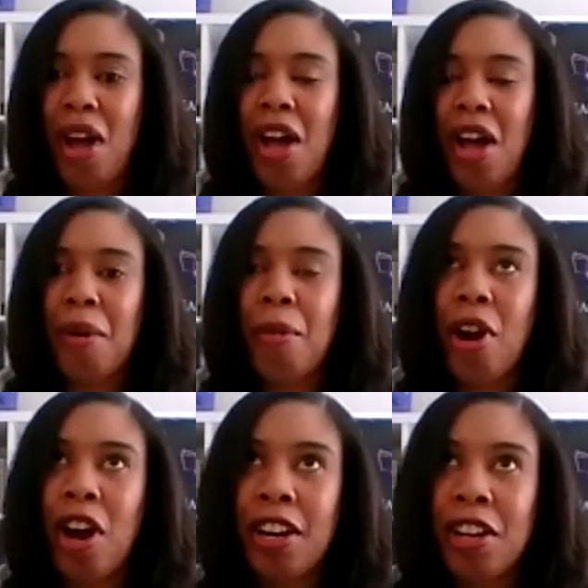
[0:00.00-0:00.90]
Our
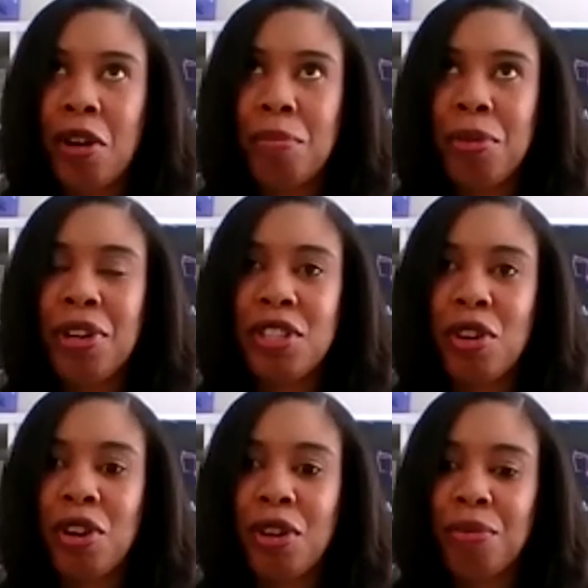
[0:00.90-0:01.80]
audiobooks
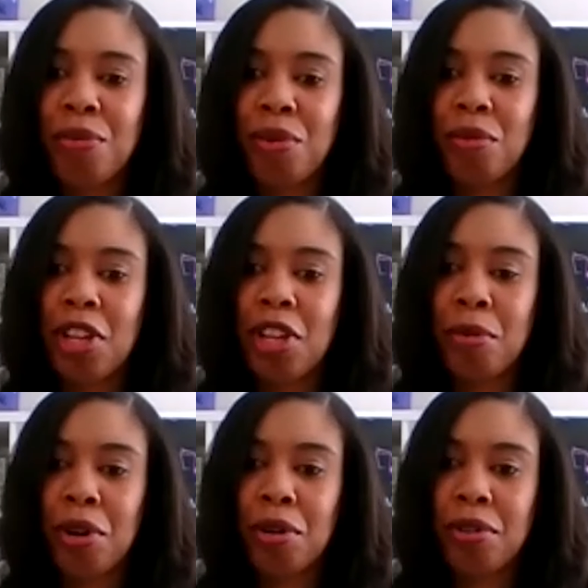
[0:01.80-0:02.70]
are through
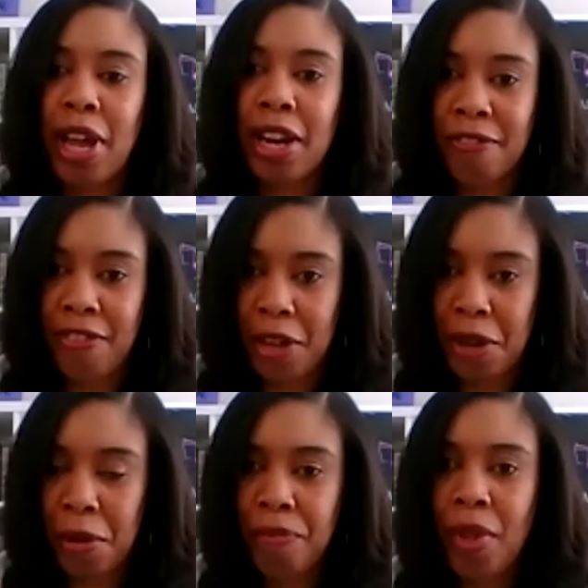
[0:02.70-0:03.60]

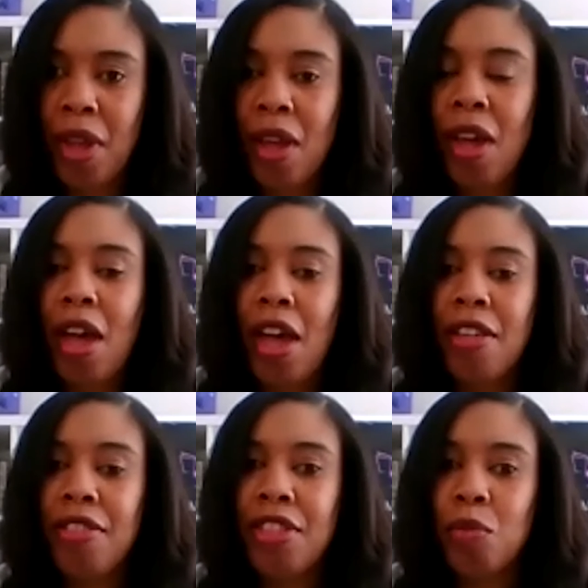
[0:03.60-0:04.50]
Libro.fm.
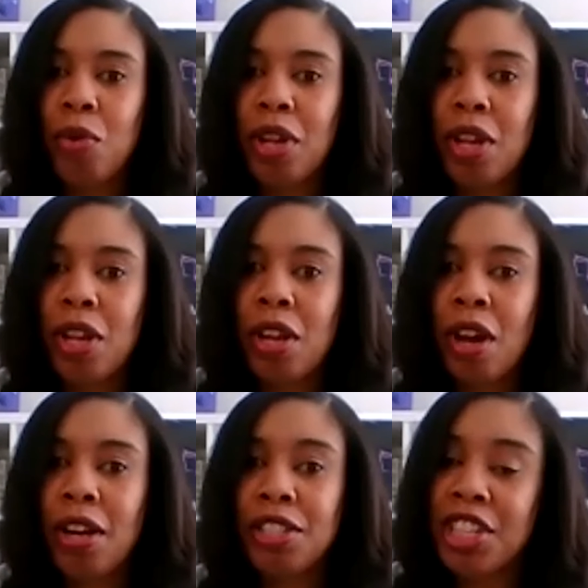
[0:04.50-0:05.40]
And then we
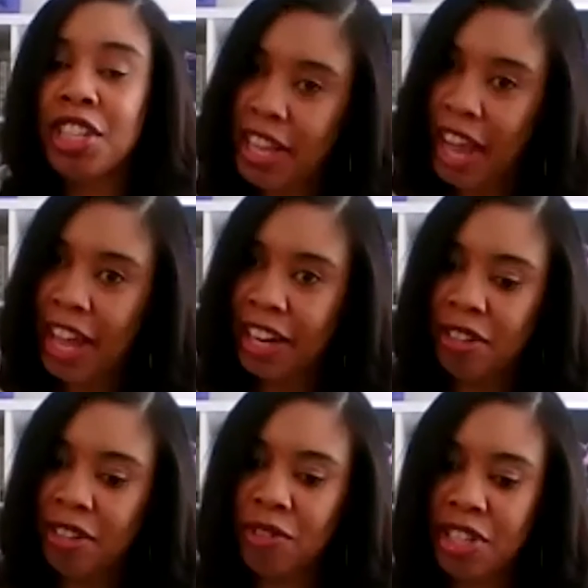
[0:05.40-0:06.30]
just added
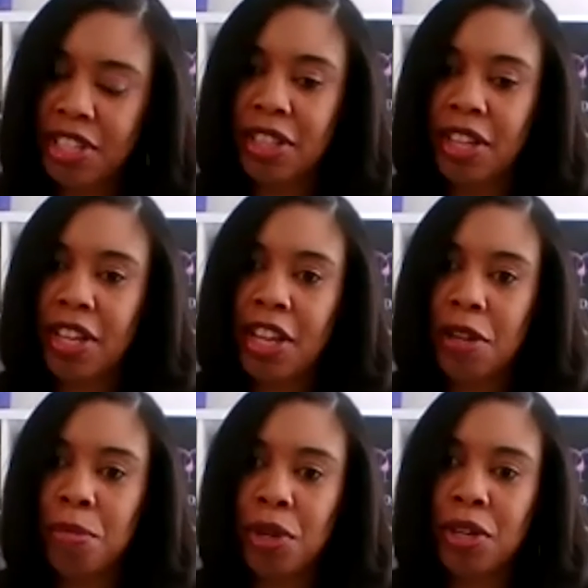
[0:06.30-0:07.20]
recently
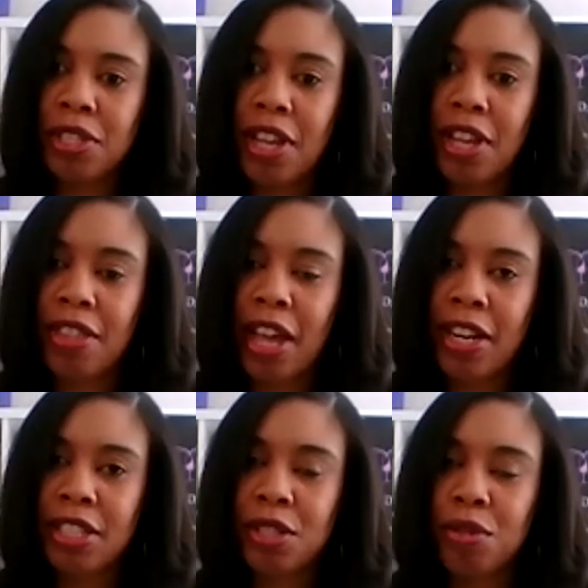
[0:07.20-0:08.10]
ebooks, and that
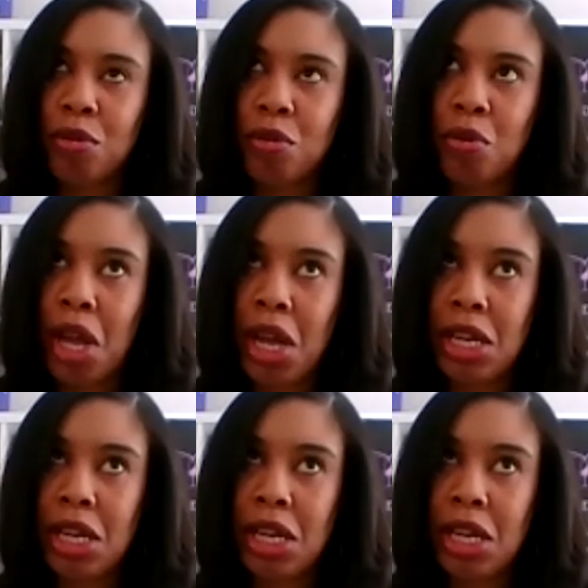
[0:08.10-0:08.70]
is through, I